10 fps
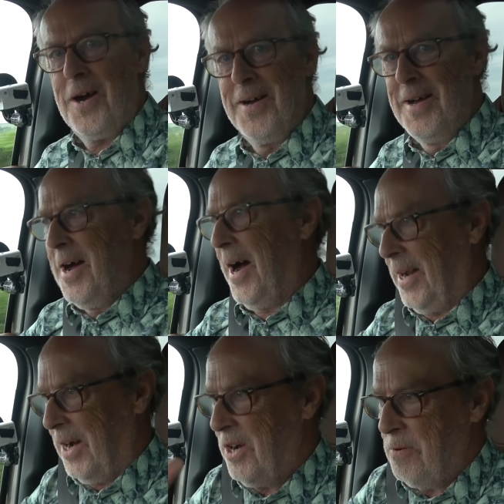and
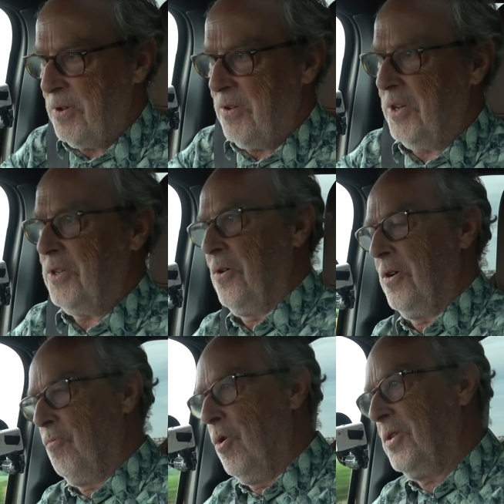I hope you
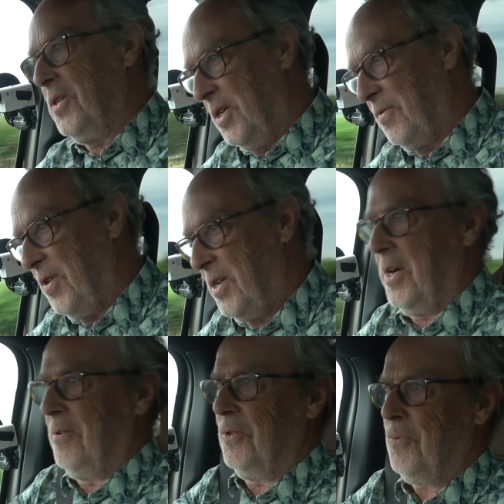enjoyed watching this
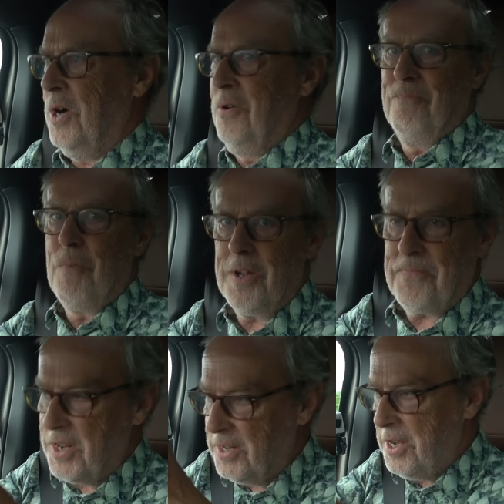video as well. Well,
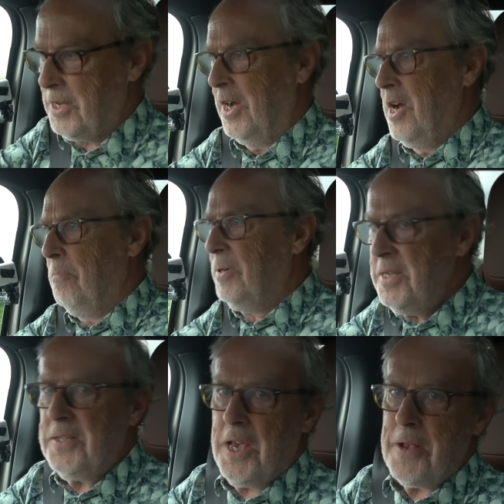if you did,
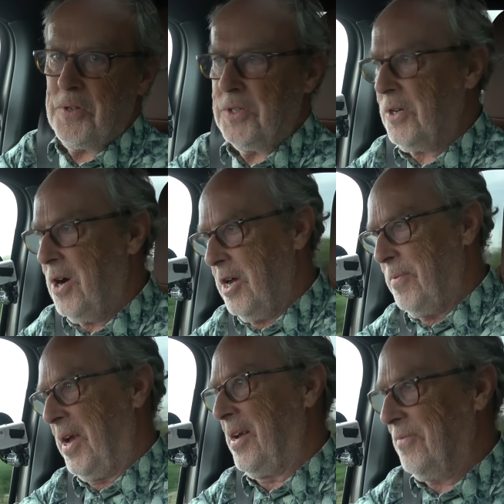please keep
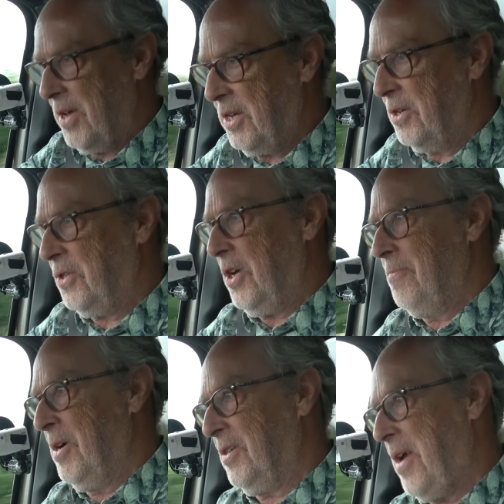subscribing. Thank you so much to